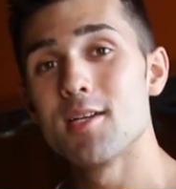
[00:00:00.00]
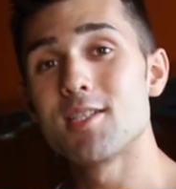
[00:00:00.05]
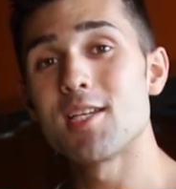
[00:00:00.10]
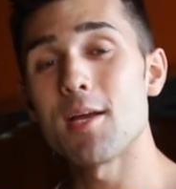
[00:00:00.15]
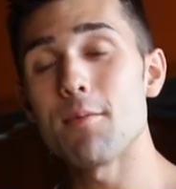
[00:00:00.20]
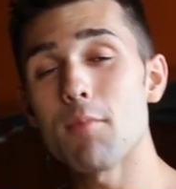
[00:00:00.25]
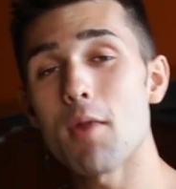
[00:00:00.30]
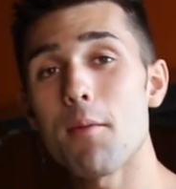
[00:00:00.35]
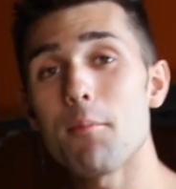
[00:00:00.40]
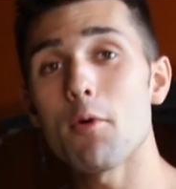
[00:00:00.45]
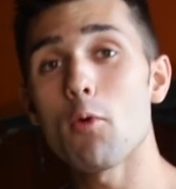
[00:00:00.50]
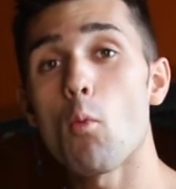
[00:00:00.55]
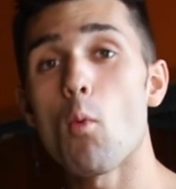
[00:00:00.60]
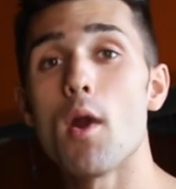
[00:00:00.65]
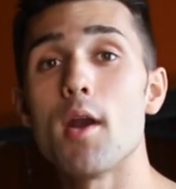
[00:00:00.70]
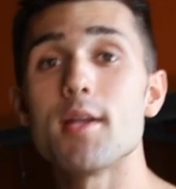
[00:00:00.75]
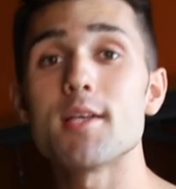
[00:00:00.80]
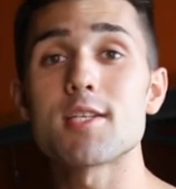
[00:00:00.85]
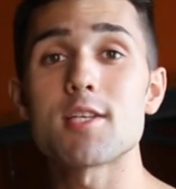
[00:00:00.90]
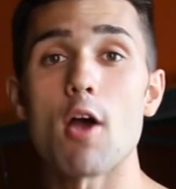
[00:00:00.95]
Tip number
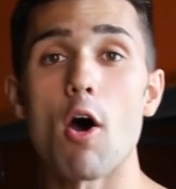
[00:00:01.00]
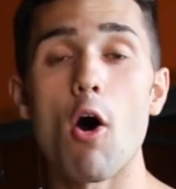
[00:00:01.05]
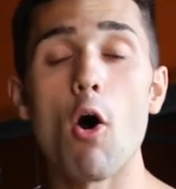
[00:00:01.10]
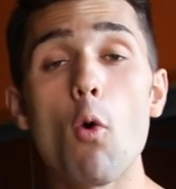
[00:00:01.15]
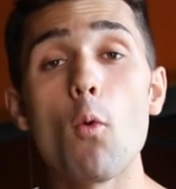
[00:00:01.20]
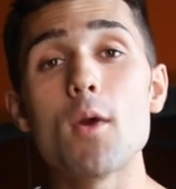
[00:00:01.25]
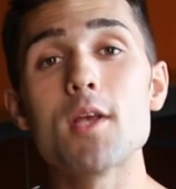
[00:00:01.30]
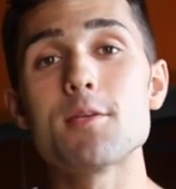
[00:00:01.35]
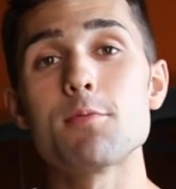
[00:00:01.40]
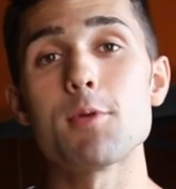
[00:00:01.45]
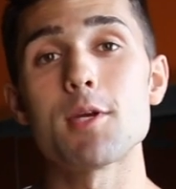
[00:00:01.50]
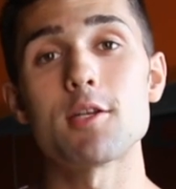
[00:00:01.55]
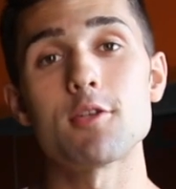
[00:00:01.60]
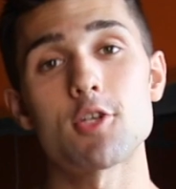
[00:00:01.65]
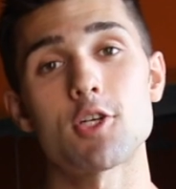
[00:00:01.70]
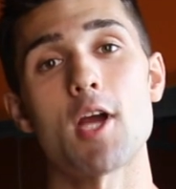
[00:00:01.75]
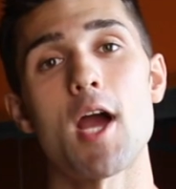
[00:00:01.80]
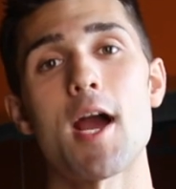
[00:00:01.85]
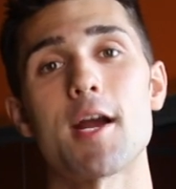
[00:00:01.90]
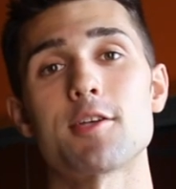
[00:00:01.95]
one is to always be
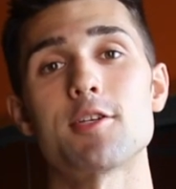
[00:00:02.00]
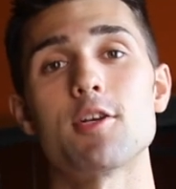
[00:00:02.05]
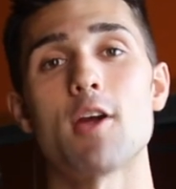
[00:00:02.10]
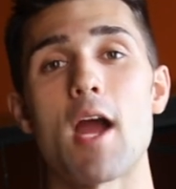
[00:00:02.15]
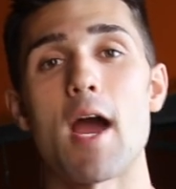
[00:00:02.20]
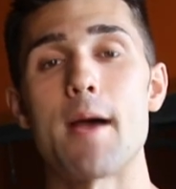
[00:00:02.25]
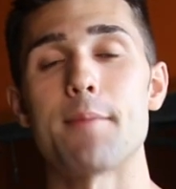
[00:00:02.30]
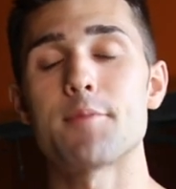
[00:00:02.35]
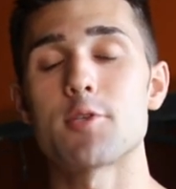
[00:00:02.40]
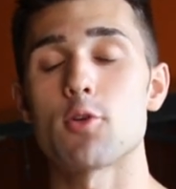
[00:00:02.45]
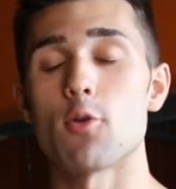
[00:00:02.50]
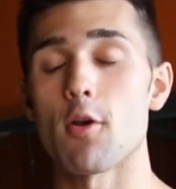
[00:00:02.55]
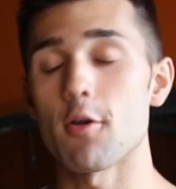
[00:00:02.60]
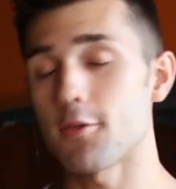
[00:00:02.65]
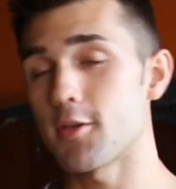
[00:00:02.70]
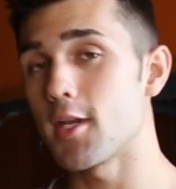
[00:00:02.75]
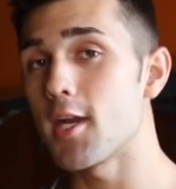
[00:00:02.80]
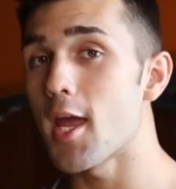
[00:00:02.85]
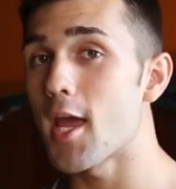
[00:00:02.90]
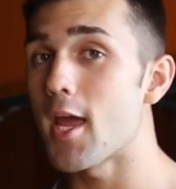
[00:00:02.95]
contracting your abs
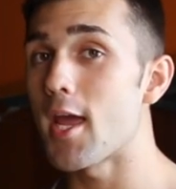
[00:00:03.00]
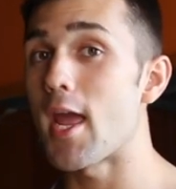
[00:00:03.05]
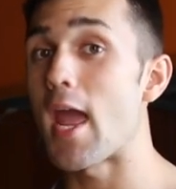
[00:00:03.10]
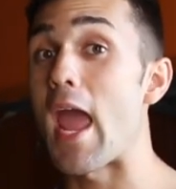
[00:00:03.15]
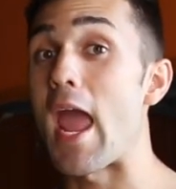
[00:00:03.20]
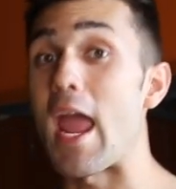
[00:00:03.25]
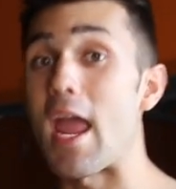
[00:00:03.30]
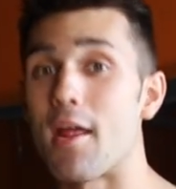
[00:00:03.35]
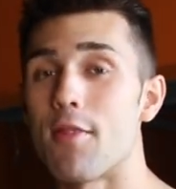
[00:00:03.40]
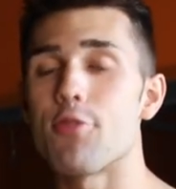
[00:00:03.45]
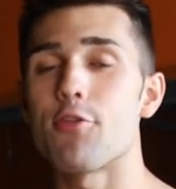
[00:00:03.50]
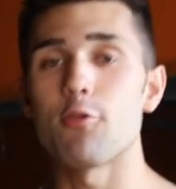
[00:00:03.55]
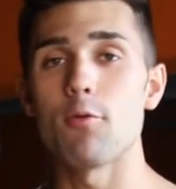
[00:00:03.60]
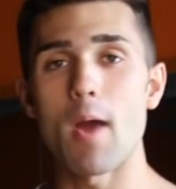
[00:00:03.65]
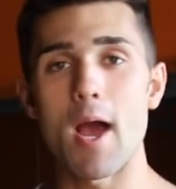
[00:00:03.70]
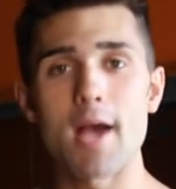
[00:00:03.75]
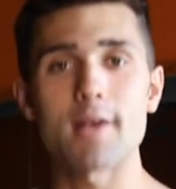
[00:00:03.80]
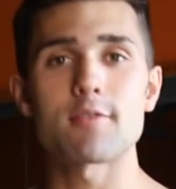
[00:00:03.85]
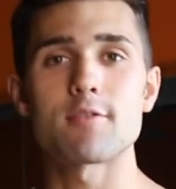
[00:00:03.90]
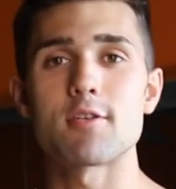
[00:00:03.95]
throughout the day and
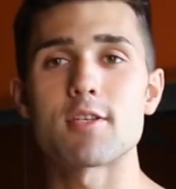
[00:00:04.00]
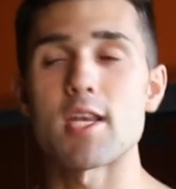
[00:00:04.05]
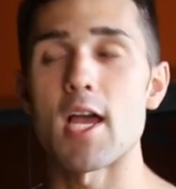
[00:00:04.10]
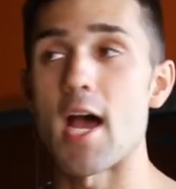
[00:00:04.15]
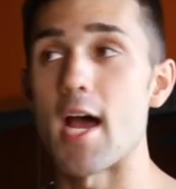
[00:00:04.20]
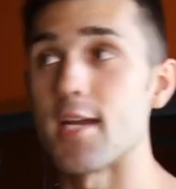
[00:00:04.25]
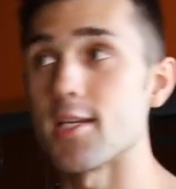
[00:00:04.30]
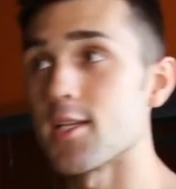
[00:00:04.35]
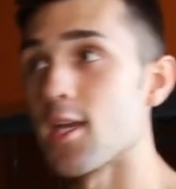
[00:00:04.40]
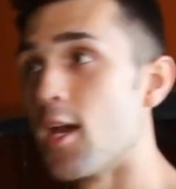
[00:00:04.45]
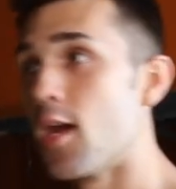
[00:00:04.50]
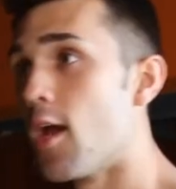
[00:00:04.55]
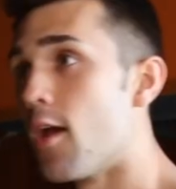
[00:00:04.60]
through exercise.